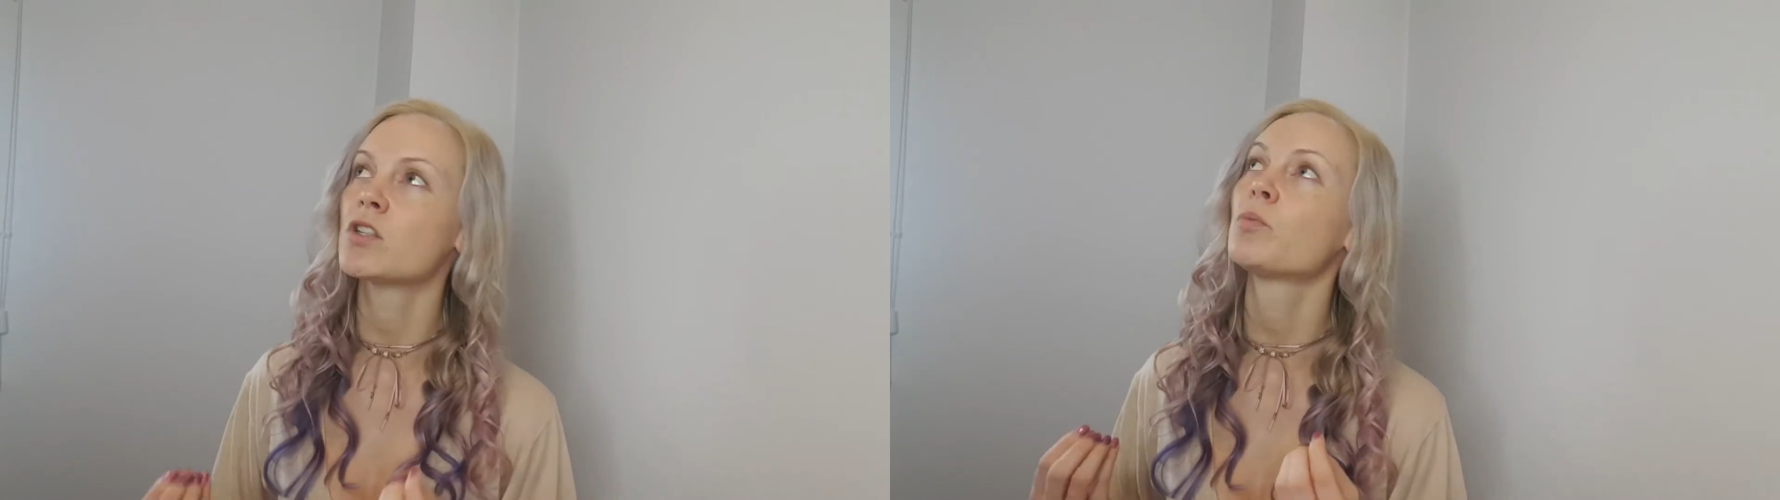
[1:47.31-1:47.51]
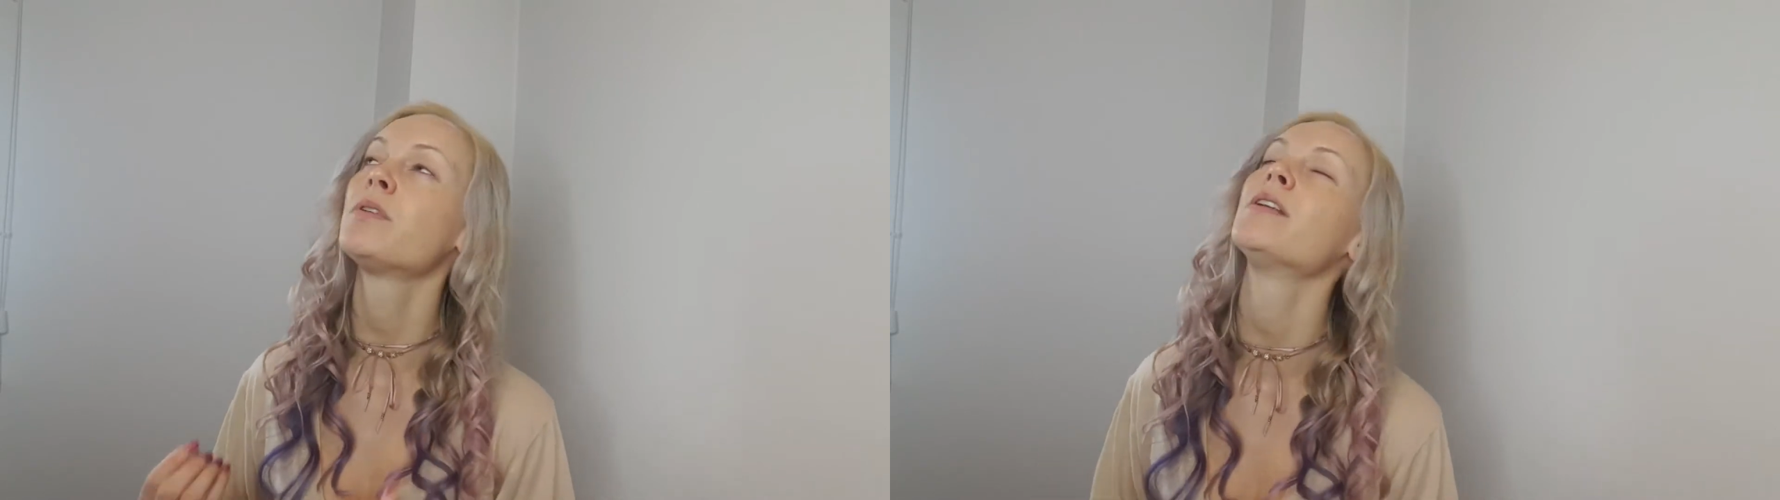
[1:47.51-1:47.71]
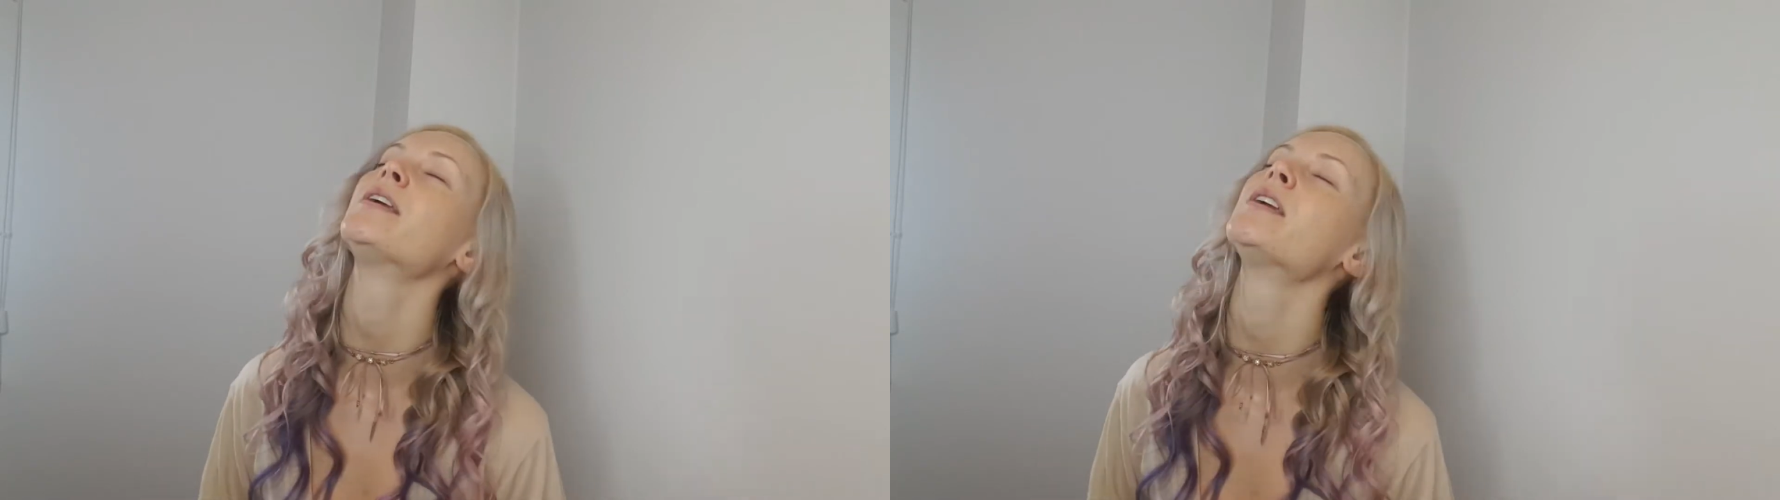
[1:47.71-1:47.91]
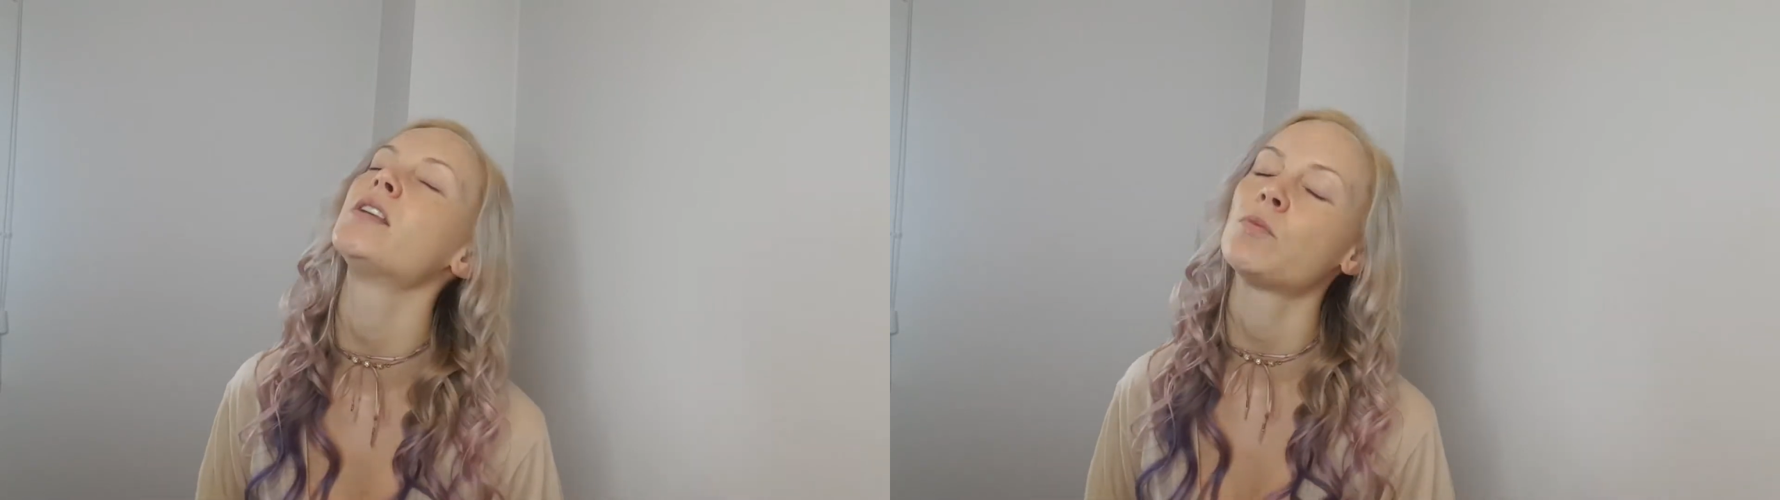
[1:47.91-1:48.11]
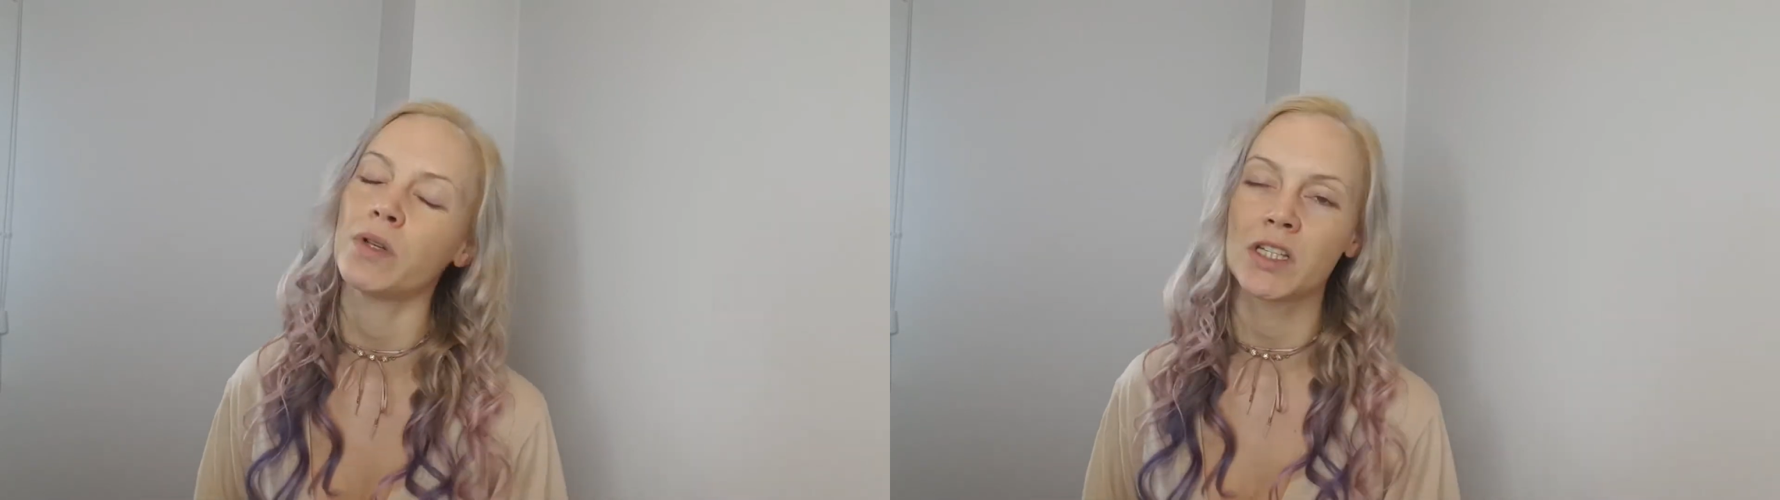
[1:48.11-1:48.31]
So
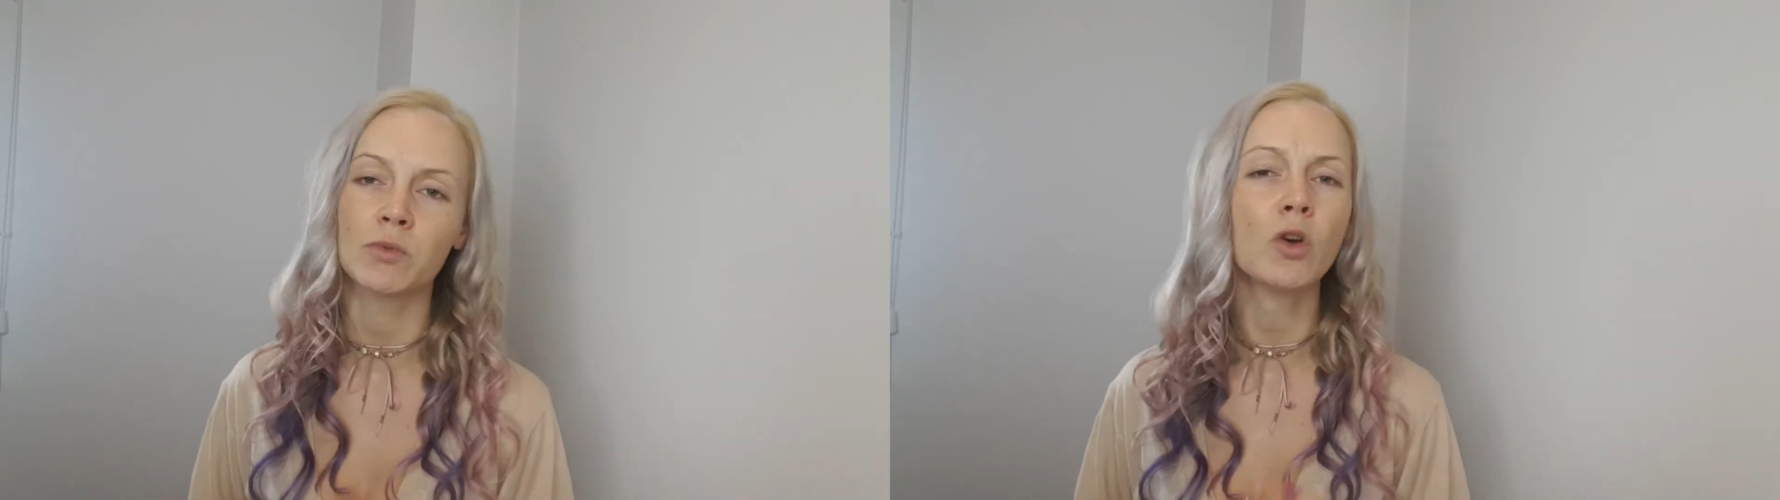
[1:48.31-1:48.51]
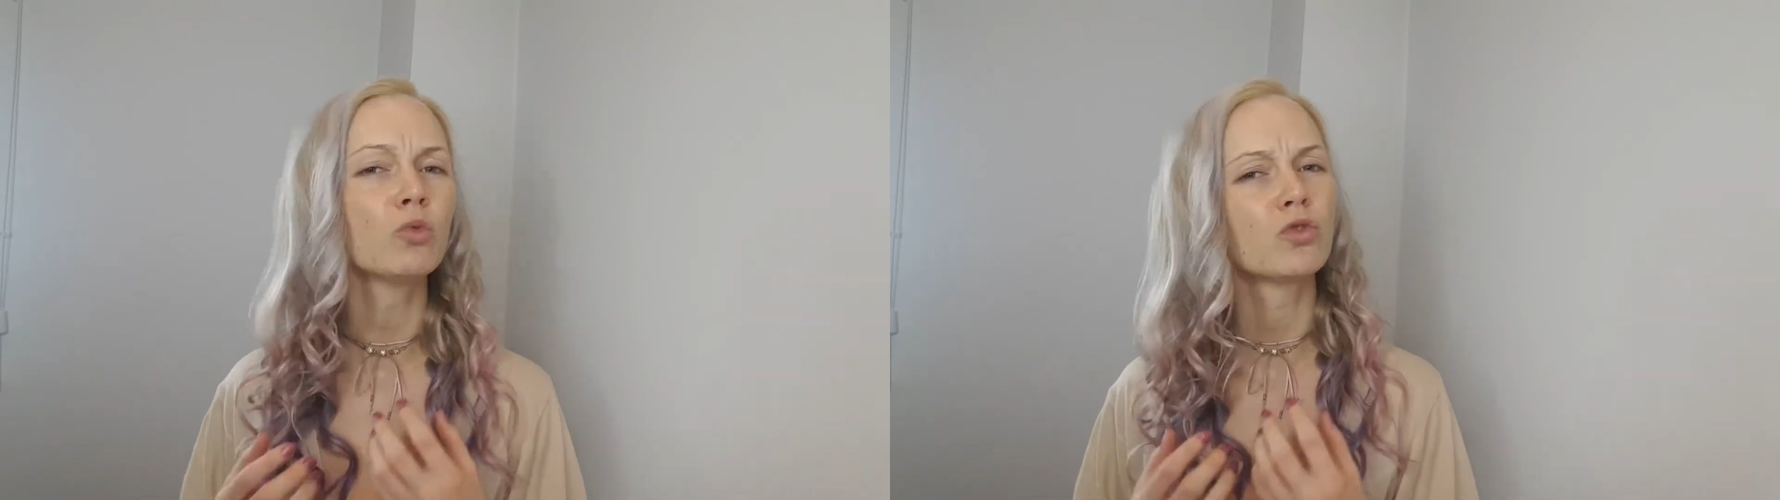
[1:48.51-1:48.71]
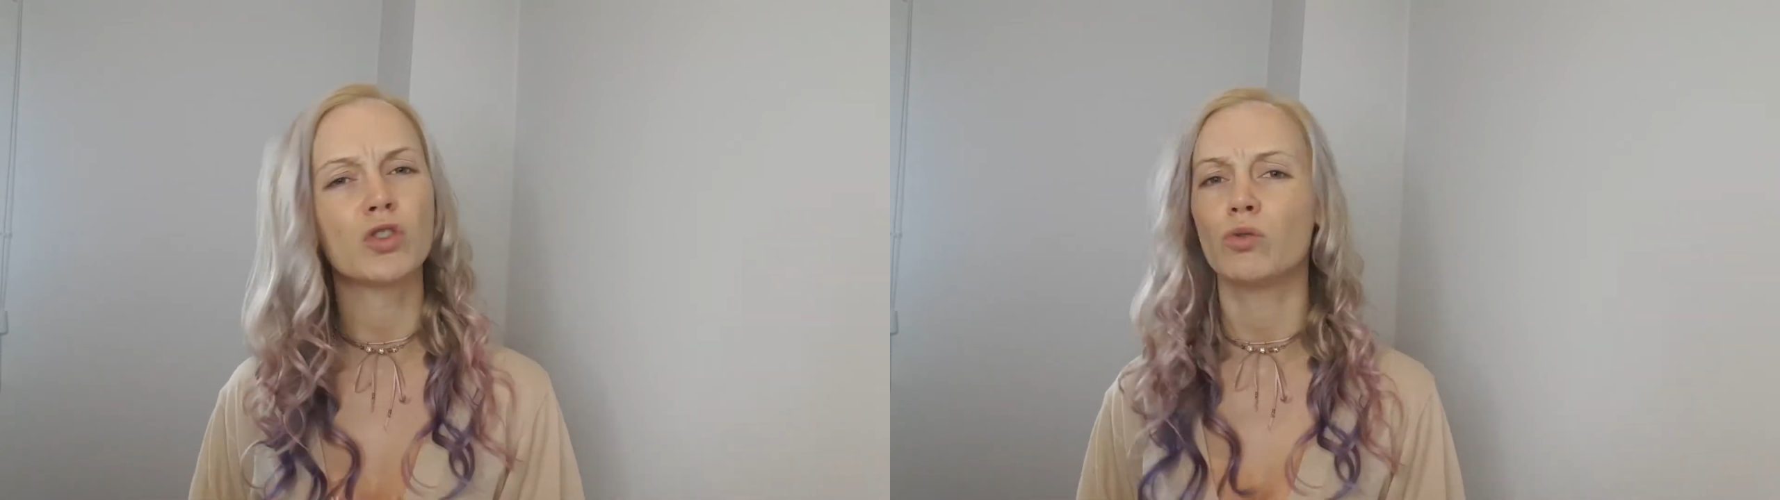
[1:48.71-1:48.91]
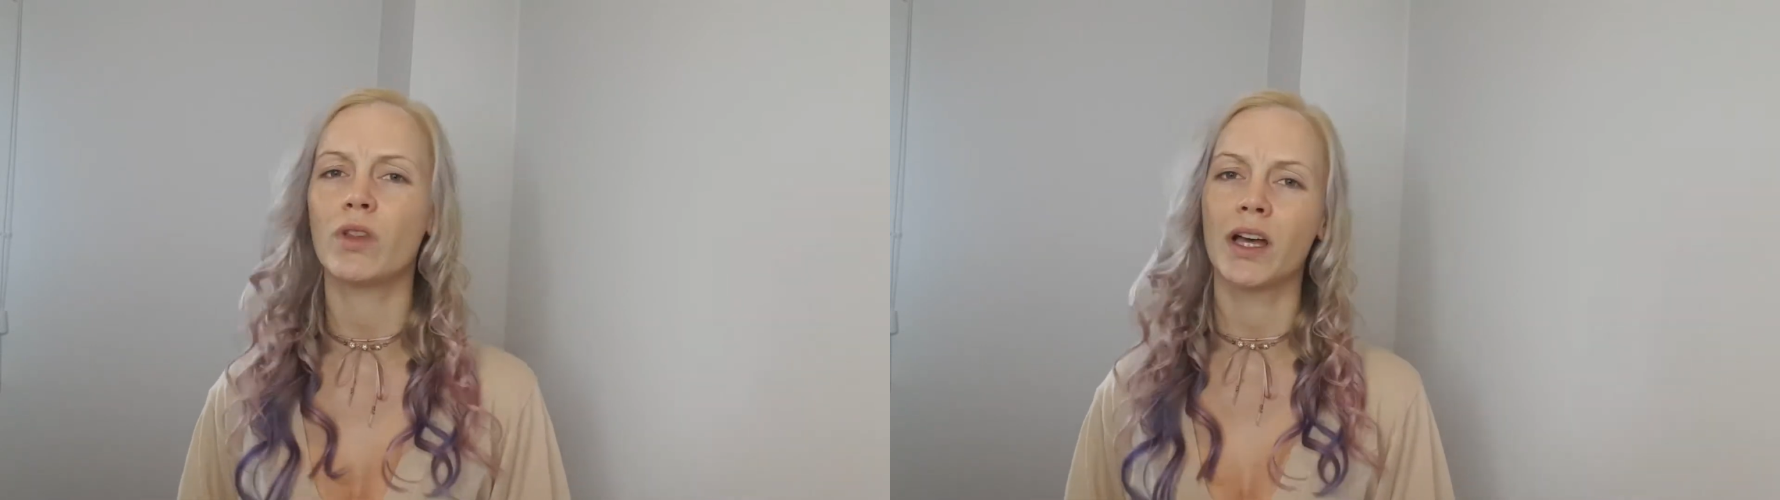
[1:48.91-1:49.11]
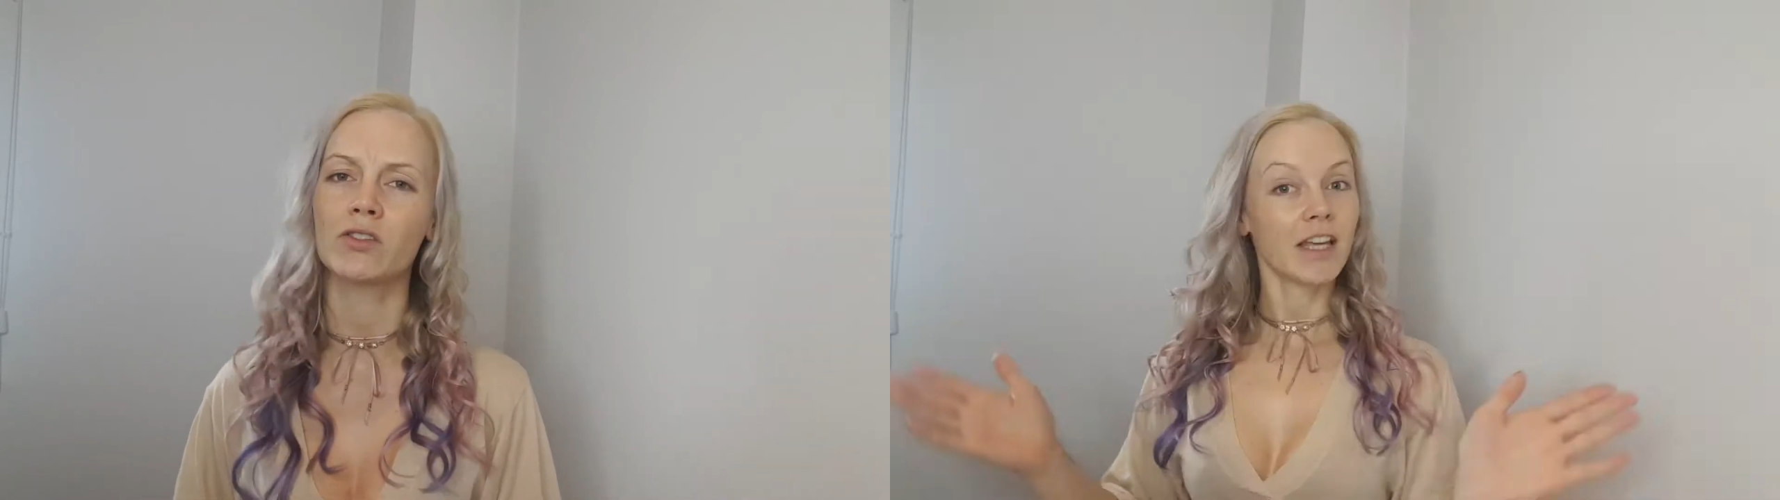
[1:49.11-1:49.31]
please, please don't do that.